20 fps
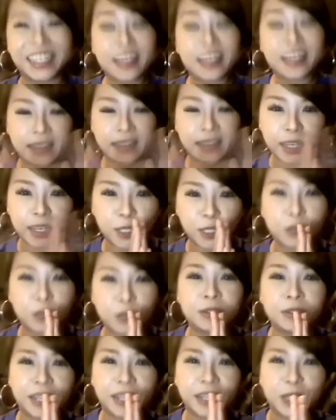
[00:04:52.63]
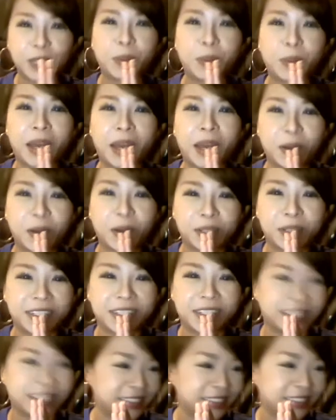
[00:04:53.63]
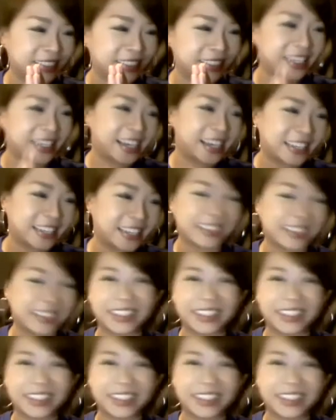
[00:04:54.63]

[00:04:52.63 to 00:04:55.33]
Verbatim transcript: thank you, thank you, pet owners. Yes.